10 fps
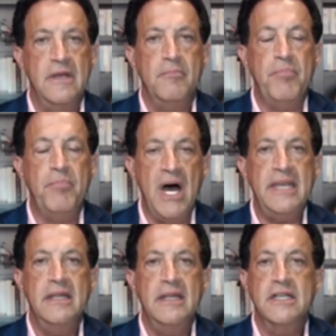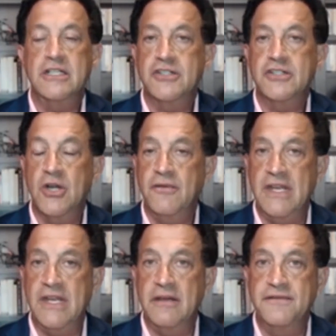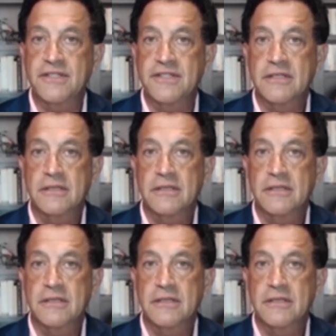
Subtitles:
But conservatives